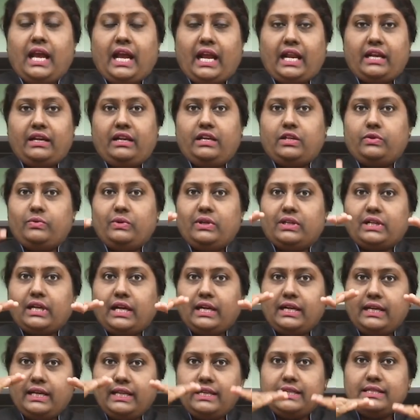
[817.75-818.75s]
and it will
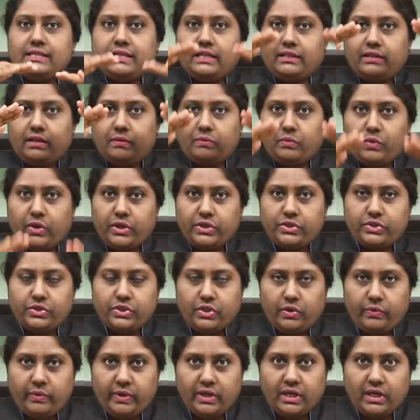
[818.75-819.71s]
condense, and that moisture